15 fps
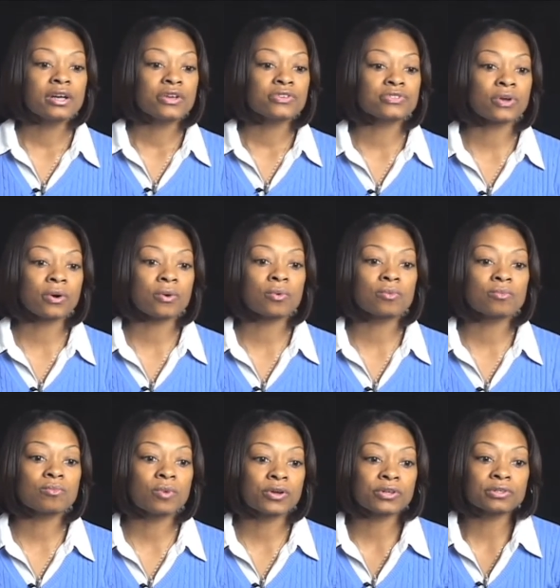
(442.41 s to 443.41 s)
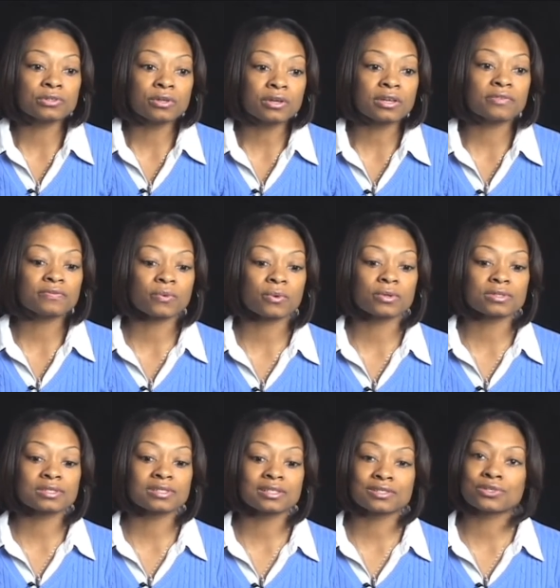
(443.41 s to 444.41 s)
So what you're looking for,
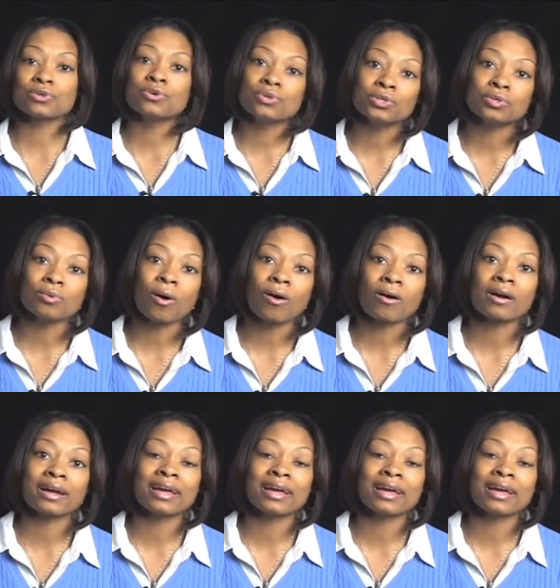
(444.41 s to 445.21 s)
stick to who you are.